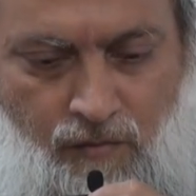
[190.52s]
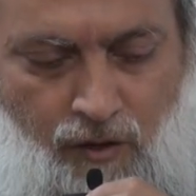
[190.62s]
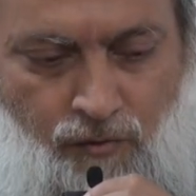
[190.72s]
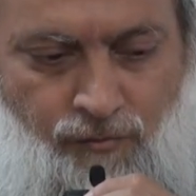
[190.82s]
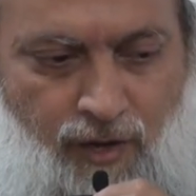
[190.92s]

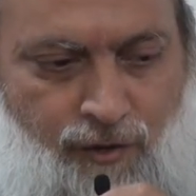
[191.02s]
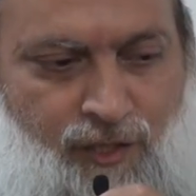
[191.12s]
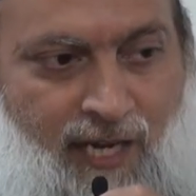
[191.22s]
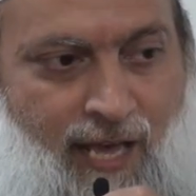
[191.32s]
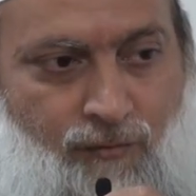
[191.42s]
And when we
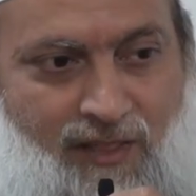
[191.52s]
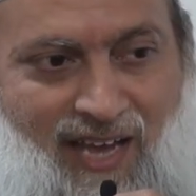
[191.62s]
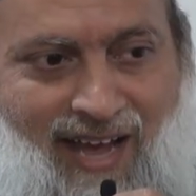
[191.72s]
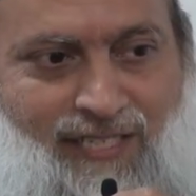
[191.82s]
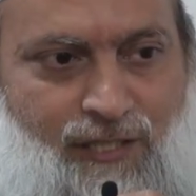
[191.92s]
understand what
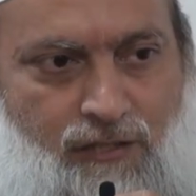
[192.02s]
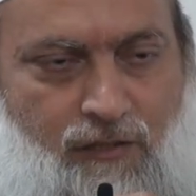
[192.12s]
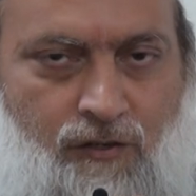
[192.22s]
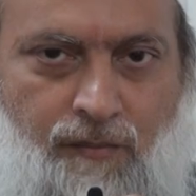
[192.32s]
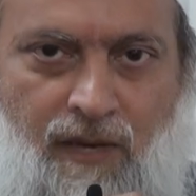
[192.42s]
the Hajj,
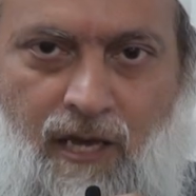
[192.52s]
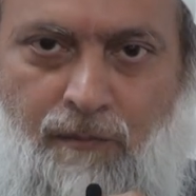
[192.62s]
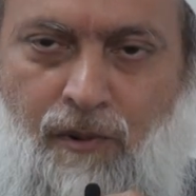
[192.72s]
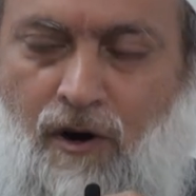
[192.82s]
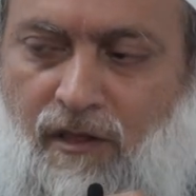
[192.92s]
or the
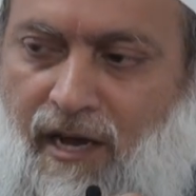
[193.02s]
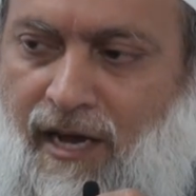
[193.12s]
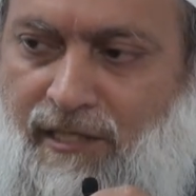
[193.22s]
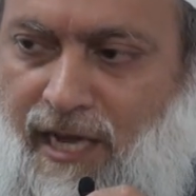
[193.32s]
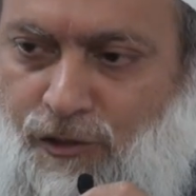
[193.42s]
main part of the
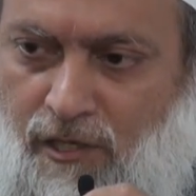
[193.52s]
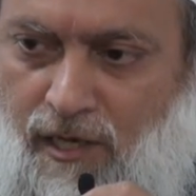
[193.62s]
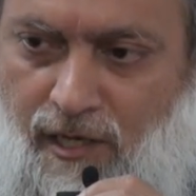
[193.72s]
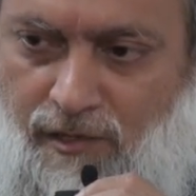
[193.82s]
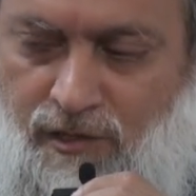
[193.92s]
Hajj
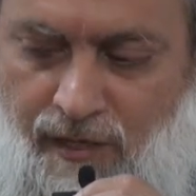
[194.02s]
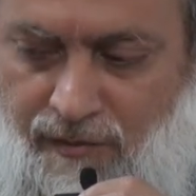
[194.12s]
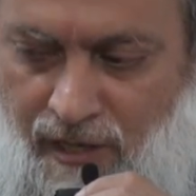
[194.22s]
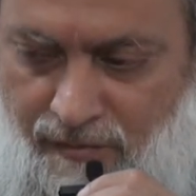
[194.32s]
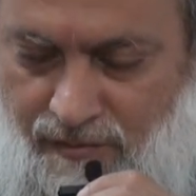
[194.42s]
actually is, then
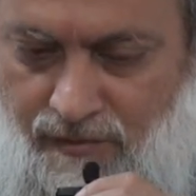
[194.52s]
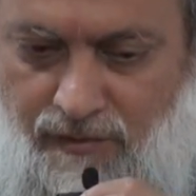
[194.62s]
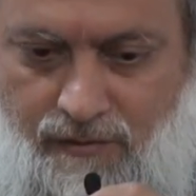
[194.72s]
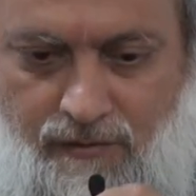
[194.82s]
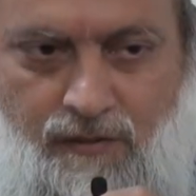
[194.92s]
it
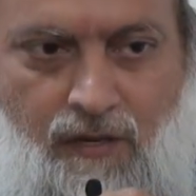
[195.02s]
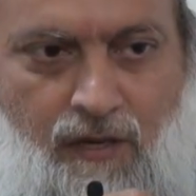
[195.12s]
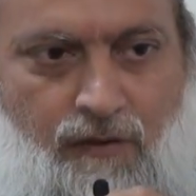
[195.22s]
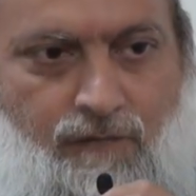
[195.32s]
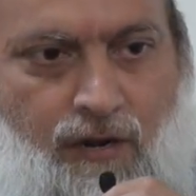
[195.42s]
becomes
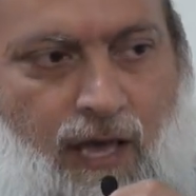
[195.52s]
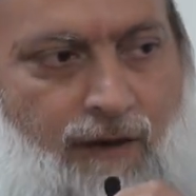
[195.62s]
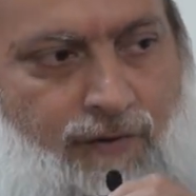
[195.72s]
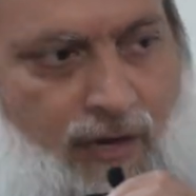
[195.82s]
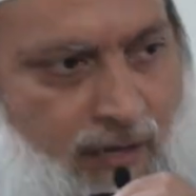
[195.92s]
very
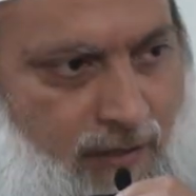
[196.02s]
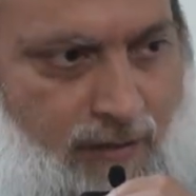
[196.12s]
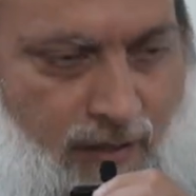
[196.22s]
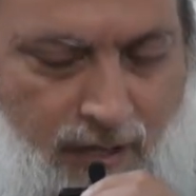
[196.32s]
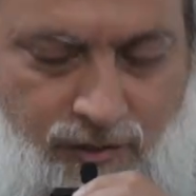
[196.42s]
evident
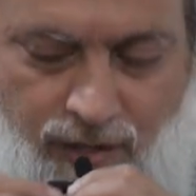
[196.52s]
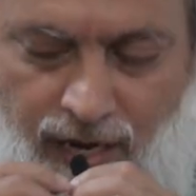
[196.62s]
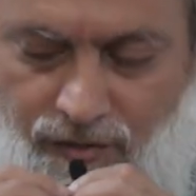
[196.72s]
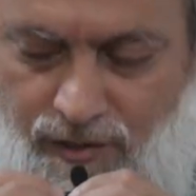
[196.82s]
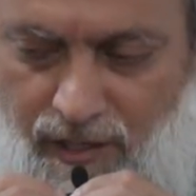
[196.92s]
as to
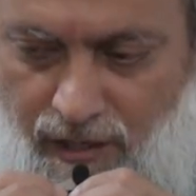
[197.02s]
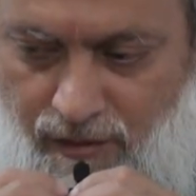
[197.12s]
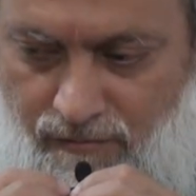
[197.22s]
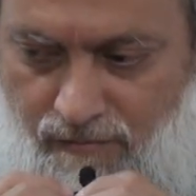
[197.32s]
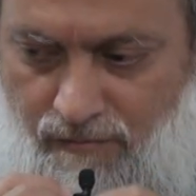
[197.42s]
how it's done.